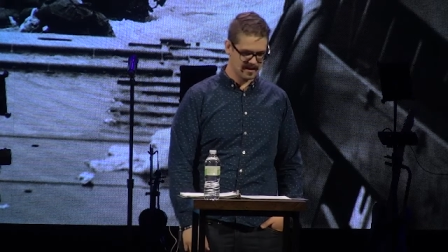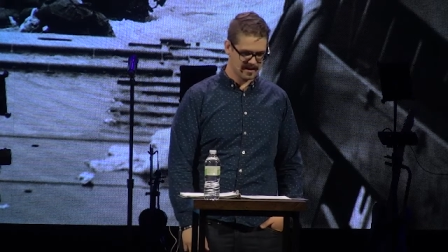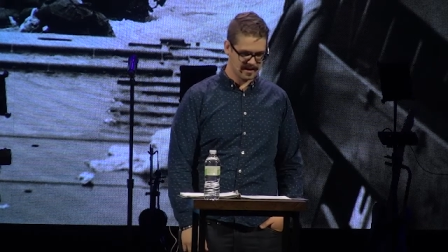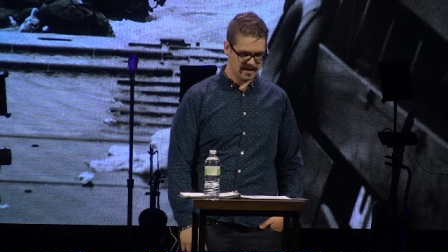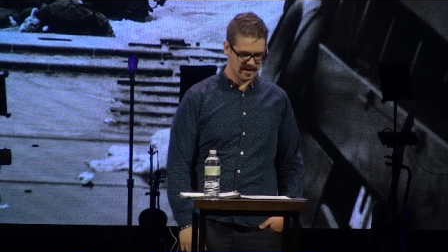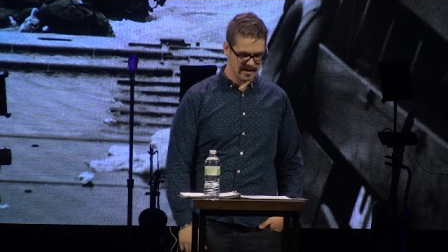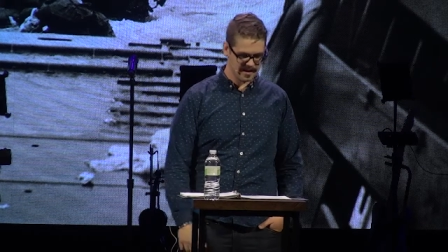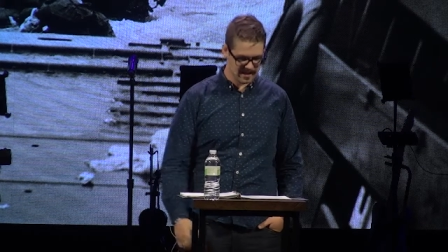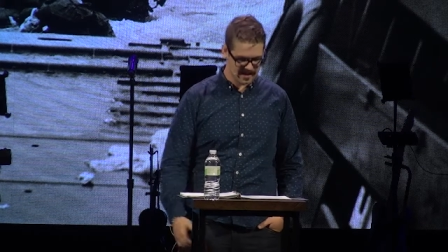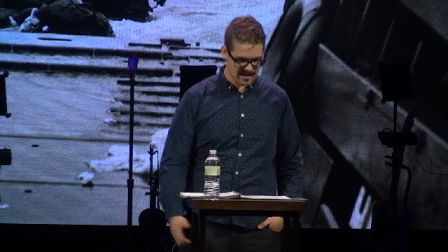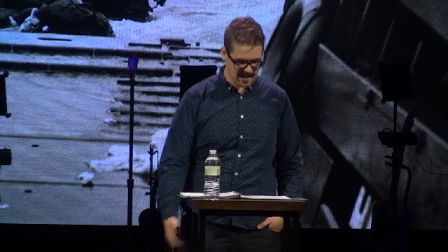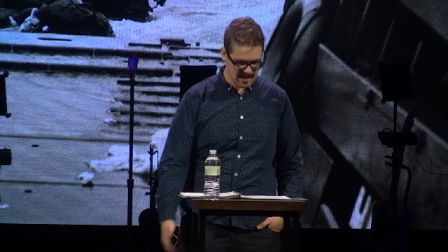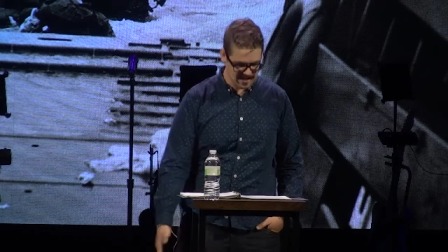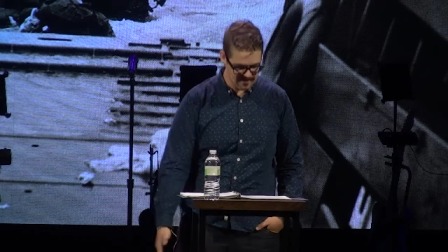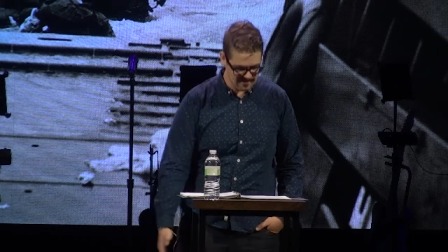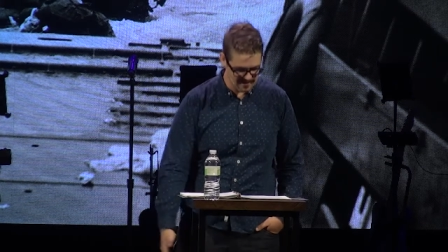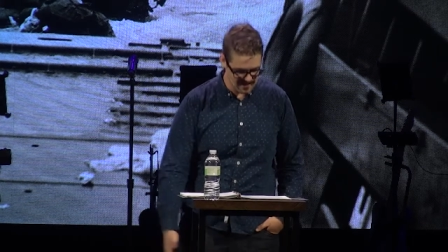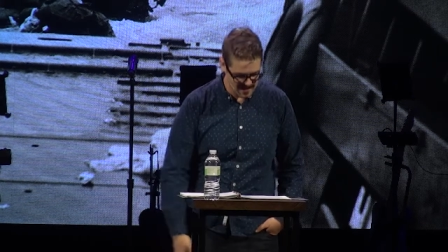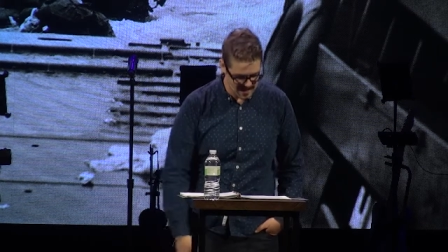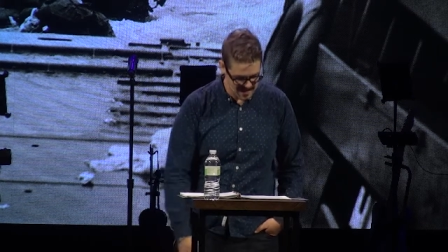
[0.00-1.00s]
And
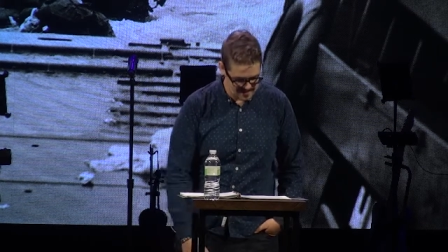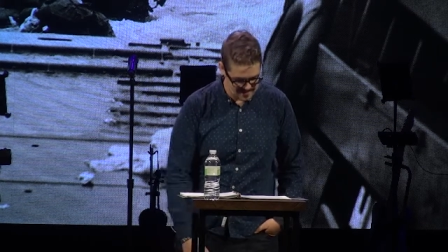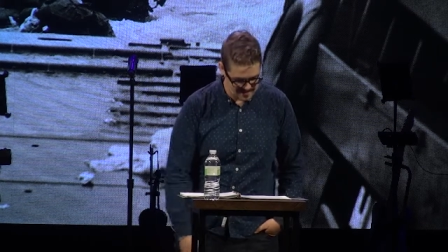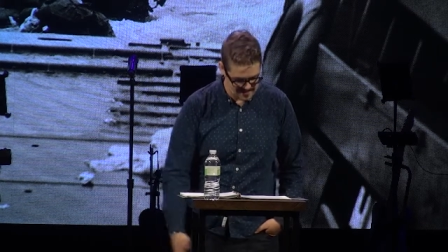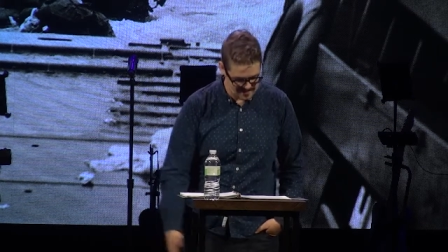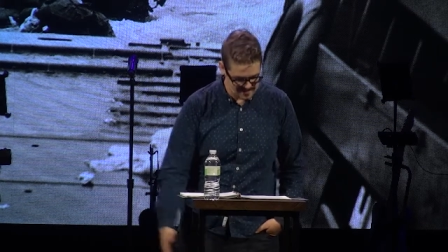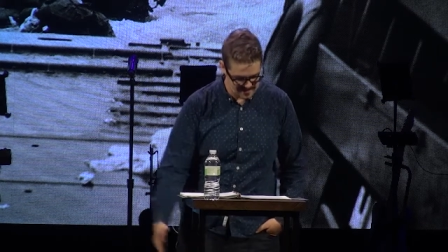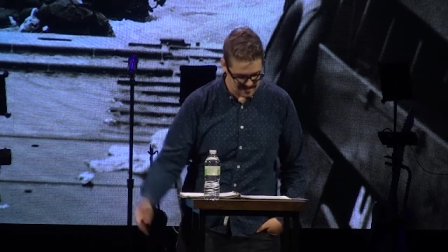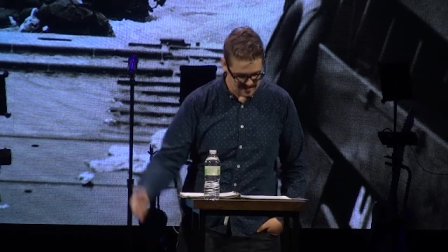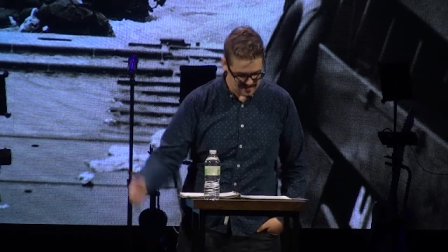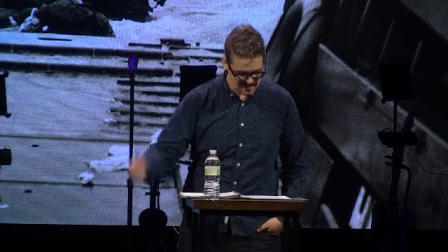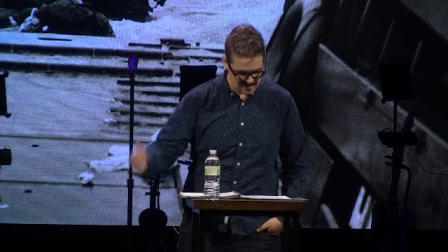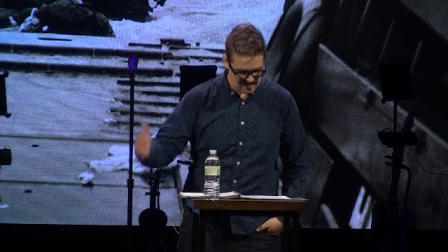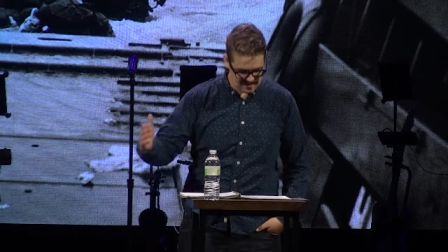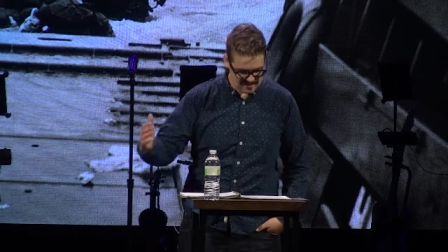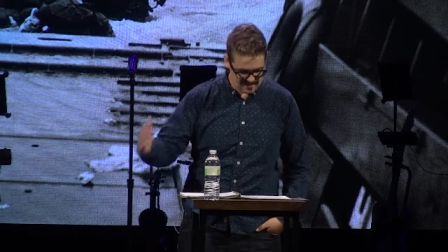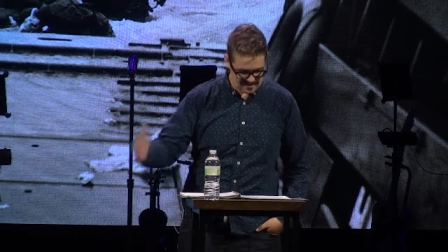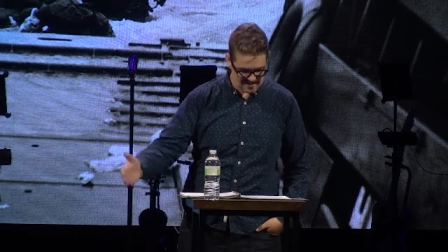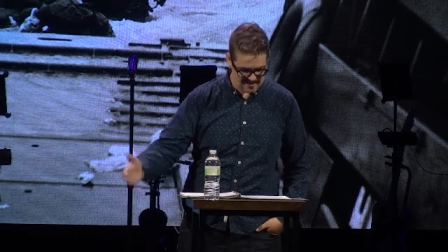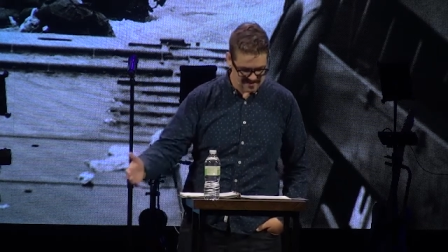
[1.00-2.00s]
again, you guys,
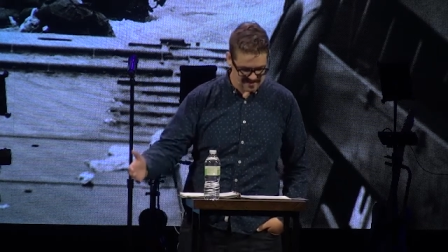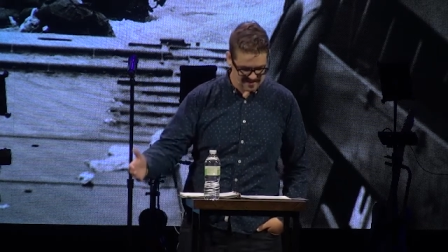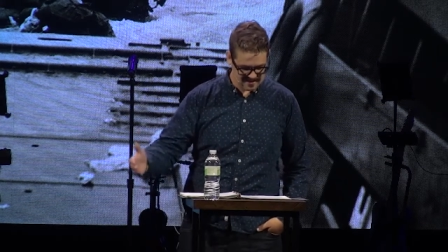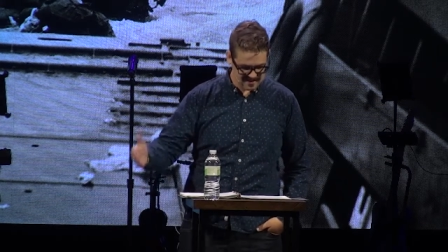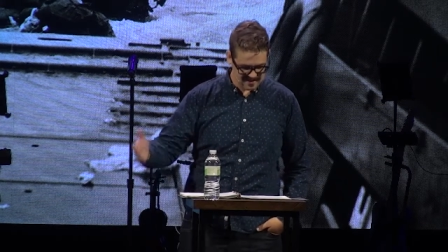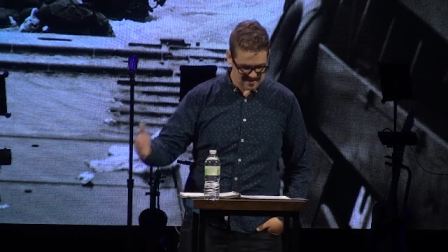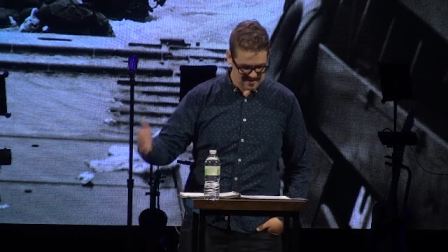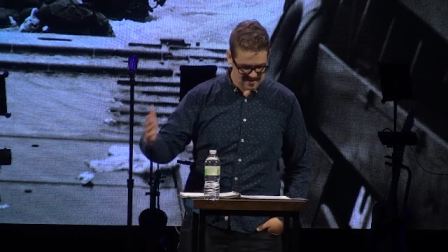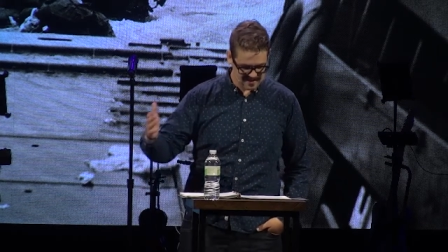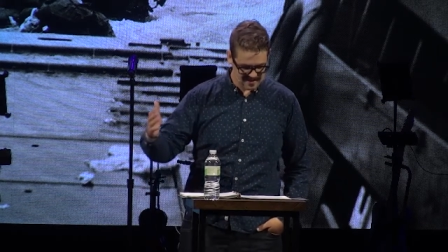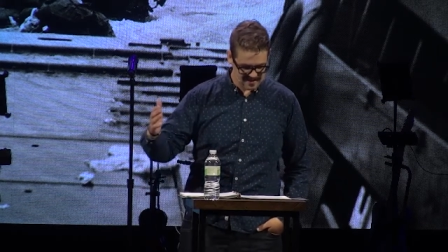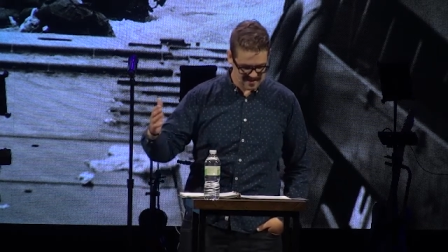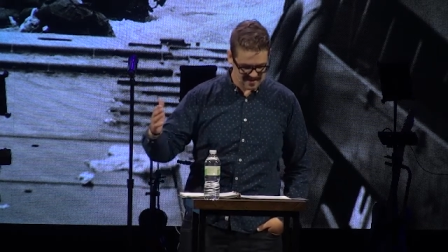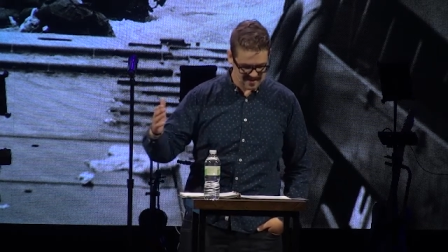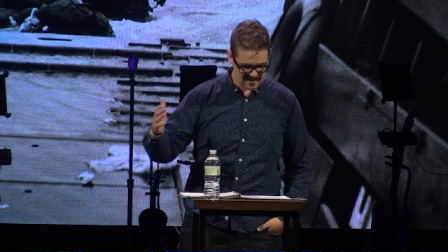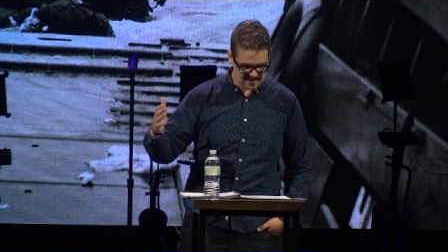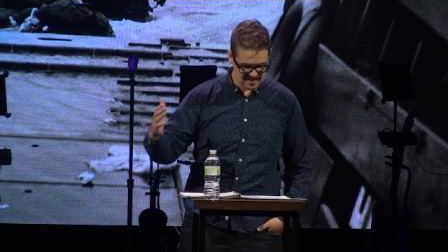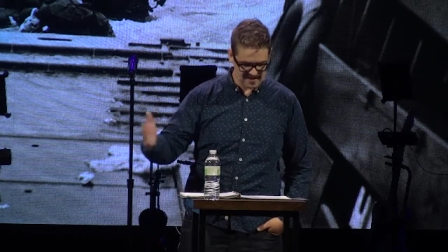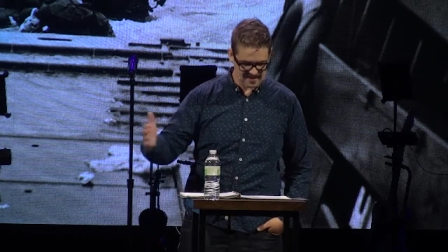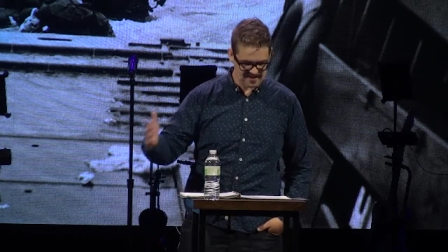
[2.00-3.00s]
this
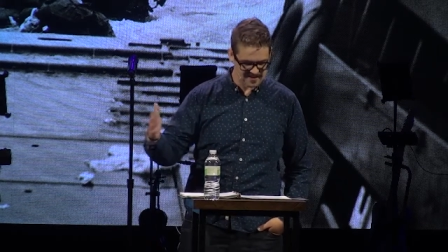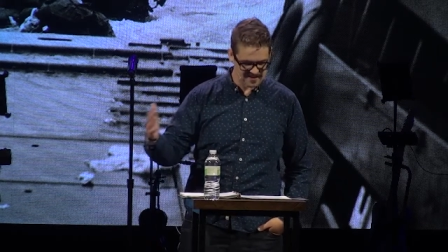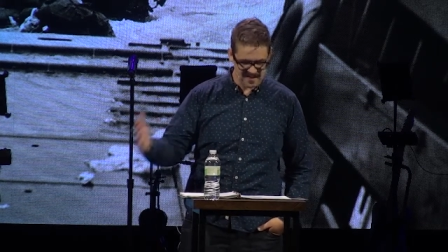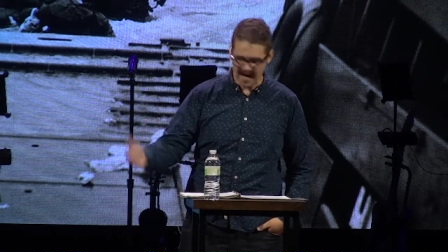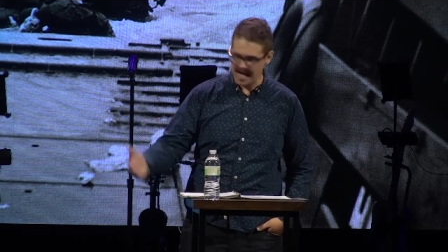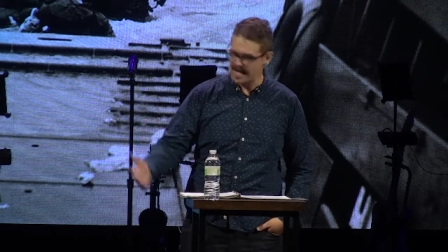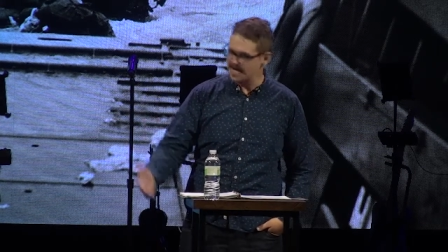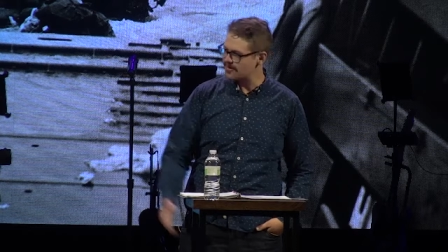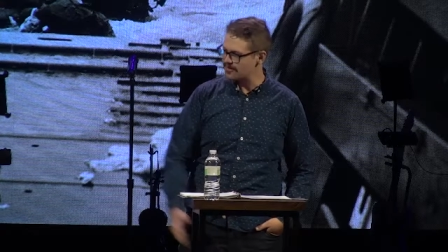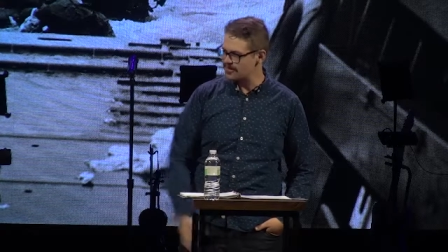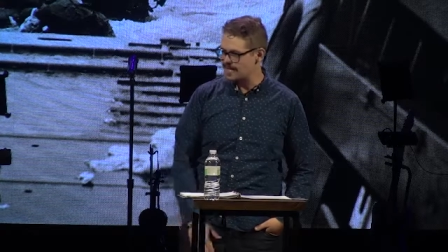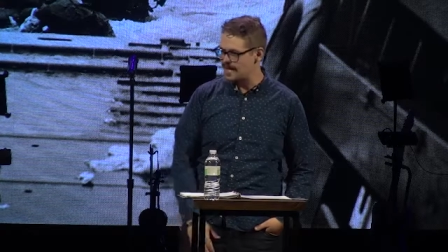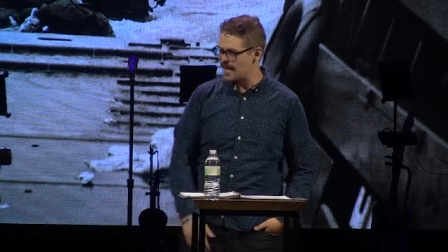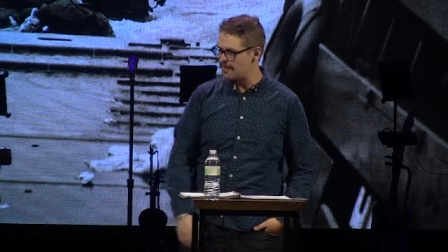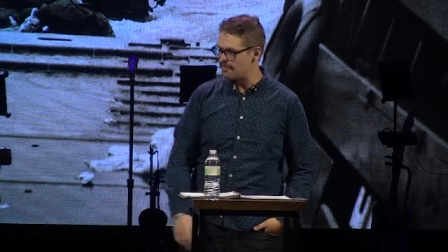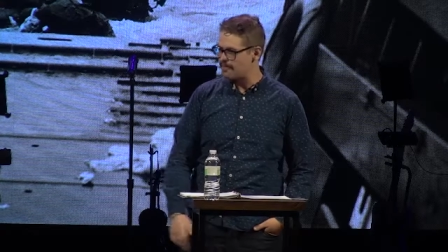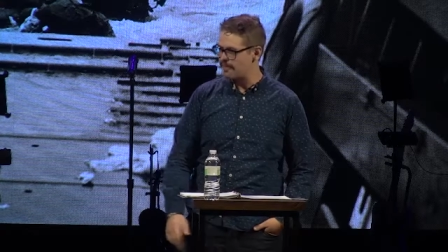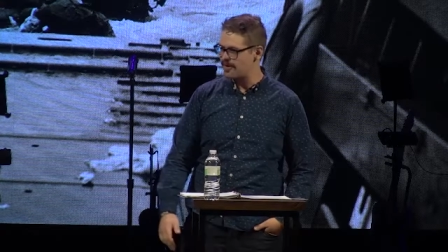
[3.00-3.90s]
is not okay.